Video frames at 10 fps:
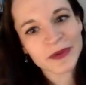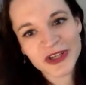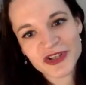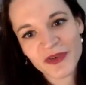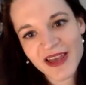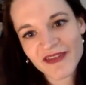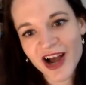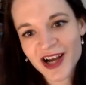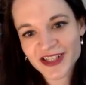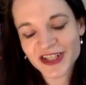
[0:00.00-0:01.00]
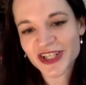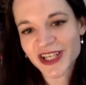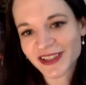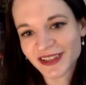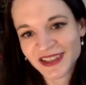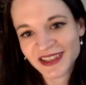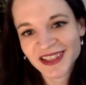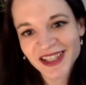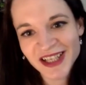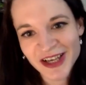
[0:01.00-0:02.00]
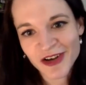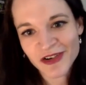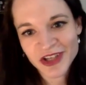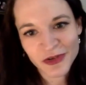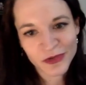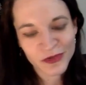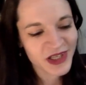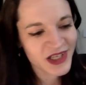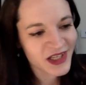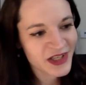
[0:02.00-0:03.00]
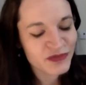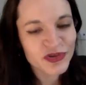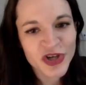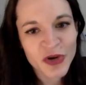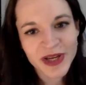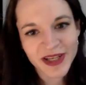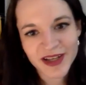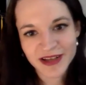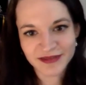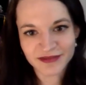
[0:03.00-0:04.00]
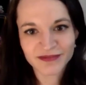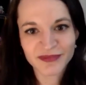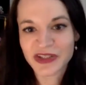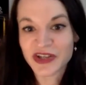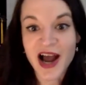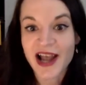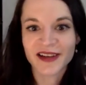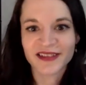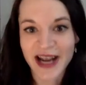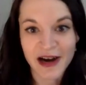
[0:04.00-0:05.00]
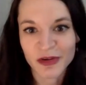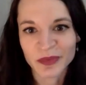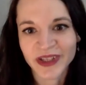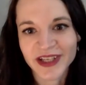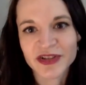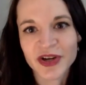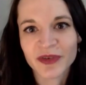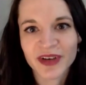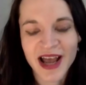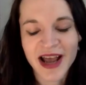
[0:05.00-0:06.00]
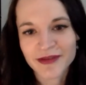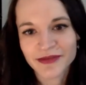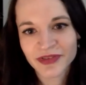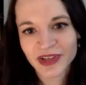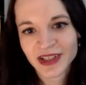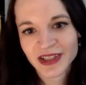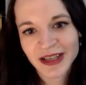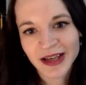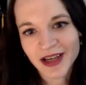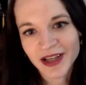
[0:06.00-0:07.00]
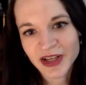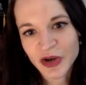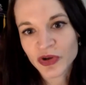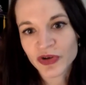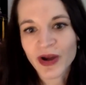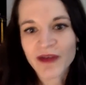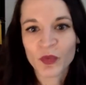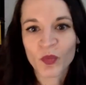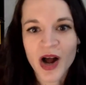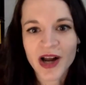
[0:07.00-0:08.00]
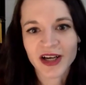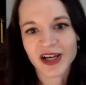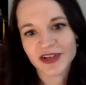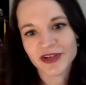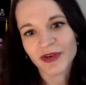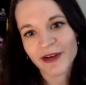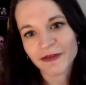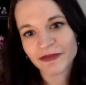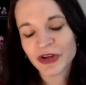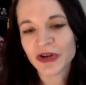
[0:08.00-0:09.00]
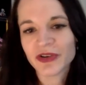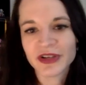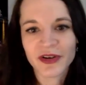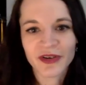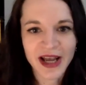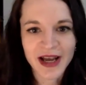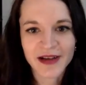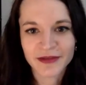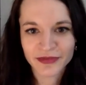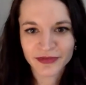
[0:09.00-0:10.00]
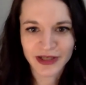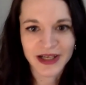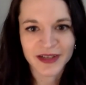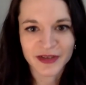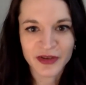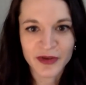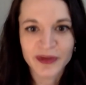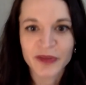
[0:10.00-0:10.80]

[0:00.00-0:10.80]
You don't have oxygen, you choke it and die terribly. You don't have you don't have water, you don't have food, you don't have the